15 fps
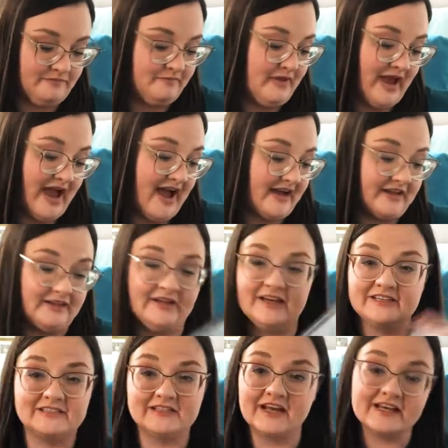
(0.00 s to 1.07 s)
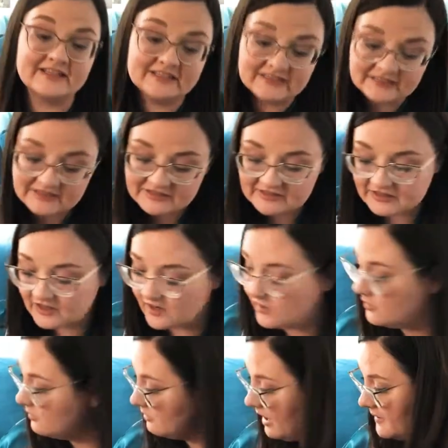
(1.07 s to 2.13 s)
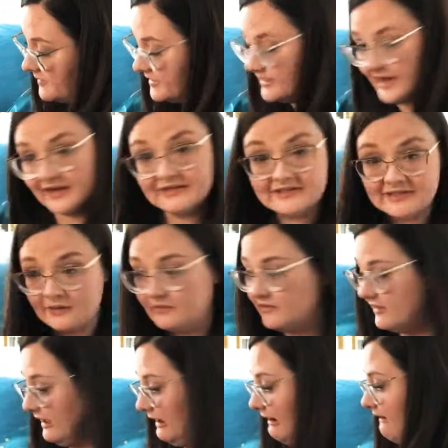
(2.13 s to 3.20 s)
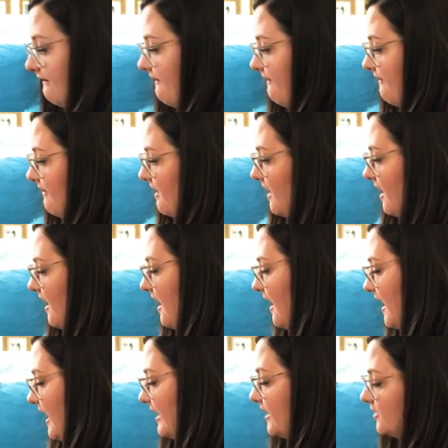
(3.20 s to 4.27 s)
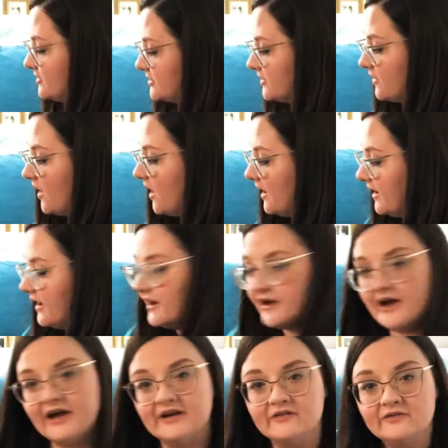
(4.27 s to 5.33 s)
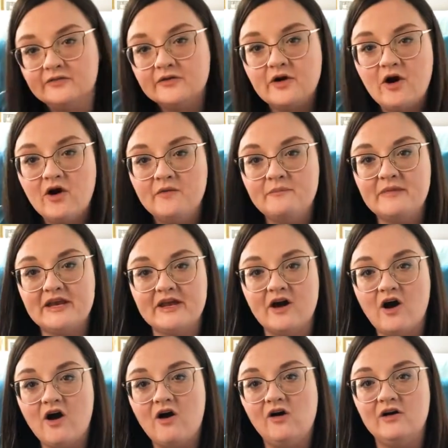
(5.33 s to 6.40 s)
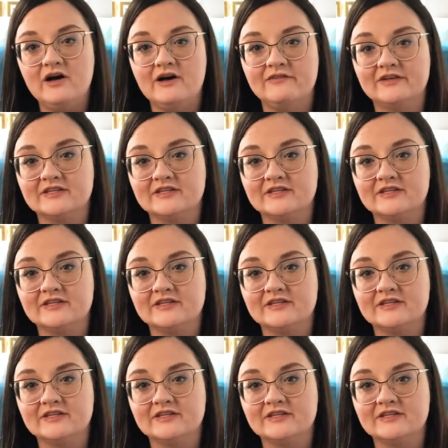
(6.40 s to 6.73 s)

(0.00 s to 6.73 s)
pack less nicely, so I mean that's something. I also got a kind of little mini haul of